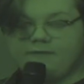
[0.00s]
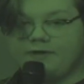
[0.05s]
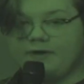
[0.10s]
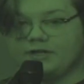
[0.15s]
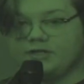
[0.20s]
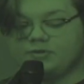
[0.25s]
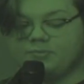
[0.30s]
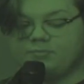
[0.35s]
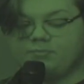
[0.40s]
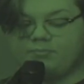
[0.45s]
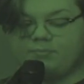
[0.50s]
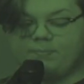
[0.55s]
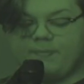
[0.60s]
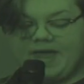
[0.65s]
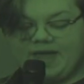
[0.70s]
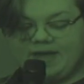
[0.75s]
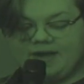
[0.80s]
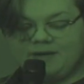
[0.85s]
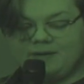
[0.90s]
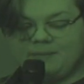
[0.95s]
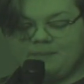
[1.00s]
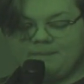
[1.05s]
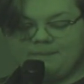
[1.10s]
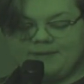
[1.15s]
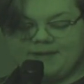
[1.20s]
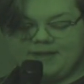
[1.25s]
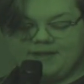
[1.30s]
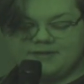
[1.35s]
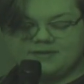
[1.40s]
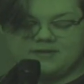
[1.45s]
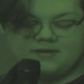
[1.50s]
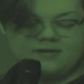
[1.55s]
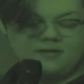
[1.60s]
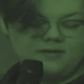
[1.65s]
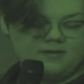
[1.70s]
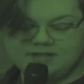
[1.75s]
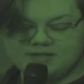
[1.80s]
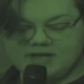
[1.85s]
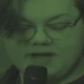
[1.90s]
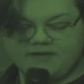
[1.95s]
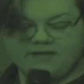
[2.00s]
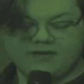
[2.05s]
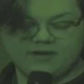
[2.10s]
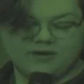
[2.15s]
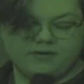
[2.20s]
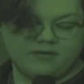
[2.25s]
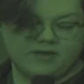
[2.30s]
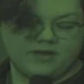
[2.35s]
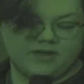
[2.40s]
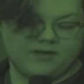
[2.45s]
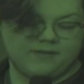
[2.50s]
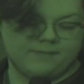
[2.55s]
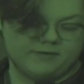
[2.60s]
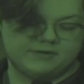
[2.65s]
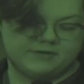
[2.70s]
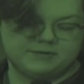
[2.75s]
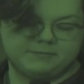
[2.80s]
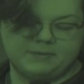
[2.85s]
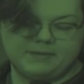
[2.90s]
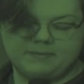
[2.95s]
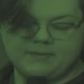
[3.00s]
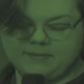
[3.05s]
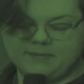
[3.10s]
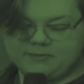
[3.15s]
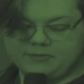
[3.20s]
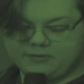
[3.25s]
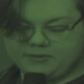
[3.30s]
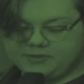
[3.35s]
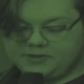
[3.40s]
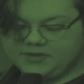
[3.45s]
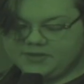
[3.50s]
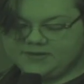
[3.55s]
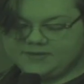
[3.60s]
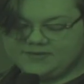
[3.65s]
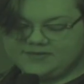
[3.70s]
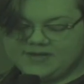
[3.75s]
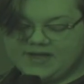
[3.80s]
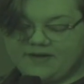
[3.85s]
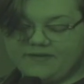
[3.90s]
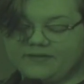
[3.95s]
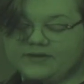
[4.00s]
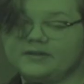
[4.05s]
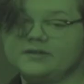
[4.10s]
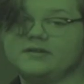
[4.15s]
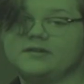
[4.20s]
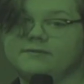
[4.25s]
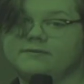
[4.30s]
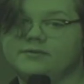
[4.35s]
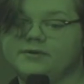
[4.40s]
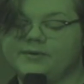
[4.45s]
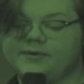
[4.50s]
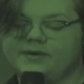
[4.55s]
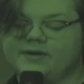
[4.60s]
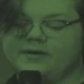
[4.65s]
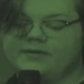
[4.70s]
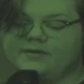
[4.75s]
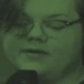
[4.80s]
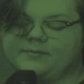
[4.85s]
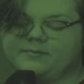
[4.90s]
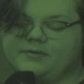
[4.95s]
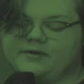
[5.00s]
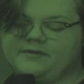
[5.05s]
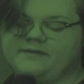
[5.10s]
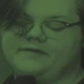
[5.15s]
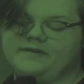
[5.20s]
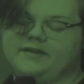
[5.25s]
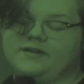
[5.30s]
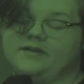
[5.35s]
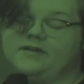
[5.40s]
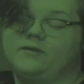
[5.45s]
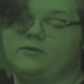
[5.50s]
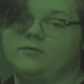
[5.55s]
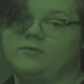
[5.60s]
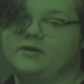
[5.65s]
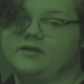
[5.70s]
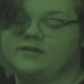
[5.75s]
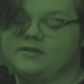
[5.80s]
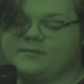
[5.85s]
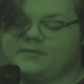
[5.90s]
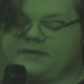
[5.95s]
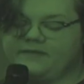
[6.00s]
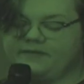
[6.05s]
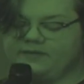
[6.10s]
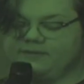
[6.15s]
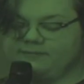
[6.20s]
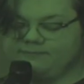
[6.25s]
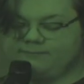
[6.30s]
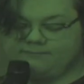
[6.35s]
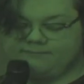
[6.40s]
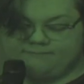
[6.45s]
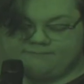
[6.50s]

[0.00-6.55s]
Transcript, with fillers: French bed pizza, Italian hoagie, crispy popcorn chicken salad, fruit and yogurt parfait with a muffin.